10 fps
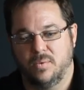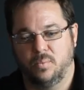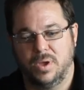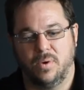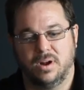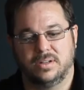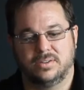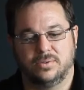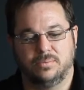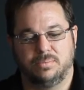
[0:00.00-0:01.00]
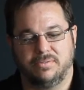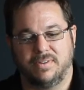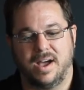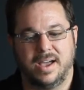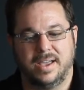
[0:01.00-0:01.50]
We wanted to
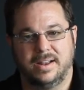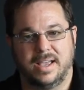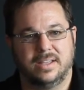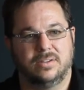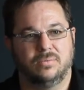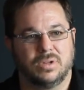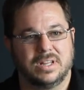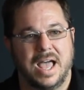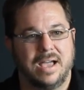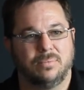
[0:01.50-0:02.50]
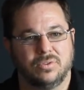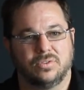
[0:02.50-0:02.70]
provide a reliable